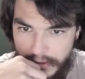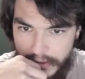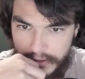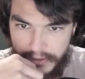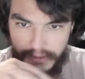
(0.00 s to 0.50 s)

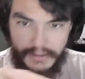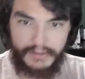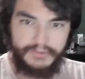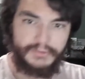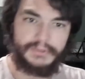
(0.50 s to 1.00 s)
Yeah,
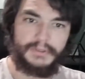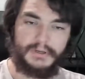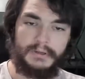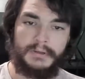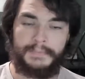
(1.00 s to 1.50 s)
Life's One Law.
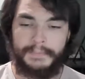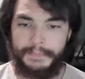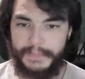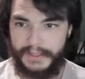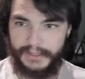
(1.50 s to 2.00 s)

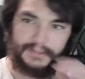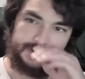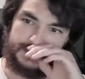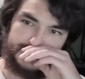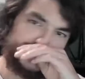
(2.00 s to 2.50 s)
And
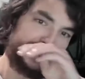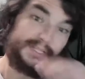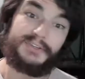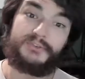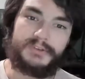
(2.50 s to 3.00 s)
so it's just
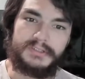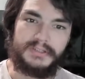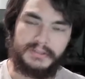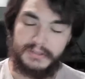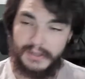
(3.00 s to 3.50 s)

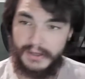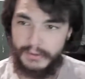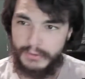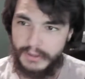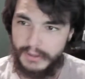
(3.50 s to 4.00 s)
interesting
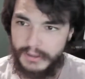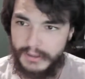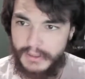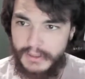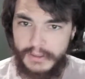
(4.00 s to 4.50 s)
how
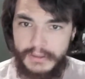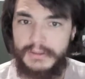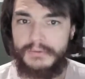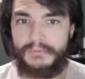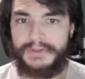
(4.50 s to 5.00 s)

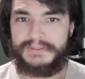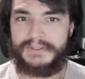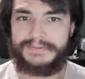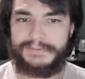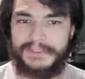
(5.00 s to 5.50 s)
when
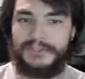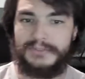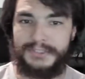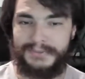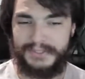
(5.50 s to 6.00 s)
information is
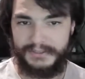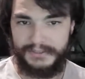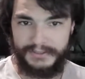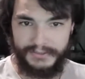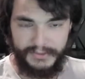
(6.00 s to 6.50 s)
presented
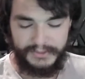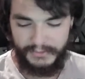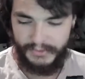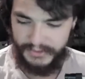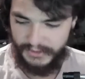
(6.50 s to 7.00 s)
to you, it's
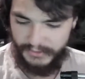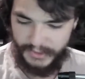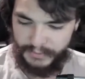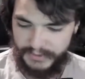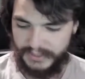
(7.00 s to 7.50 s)
almost always
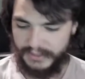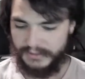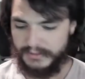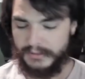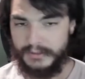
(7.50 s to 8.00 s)
presented
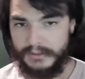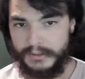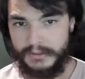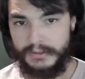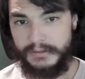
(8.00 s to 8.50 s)

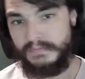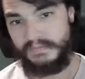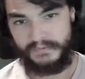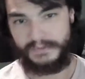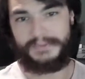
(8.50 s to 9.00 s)

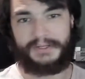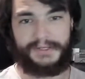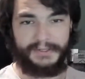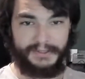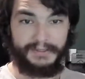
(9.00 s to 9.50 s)
from
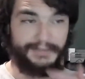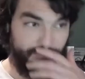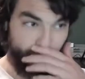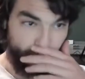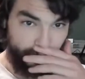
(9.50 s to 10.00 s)
like
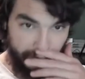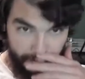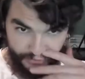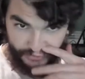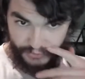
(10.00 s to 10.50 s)
real,
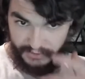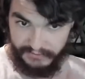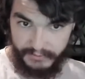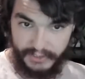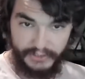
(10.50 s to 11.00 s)
true
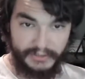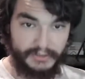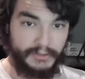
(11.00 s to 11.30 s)
information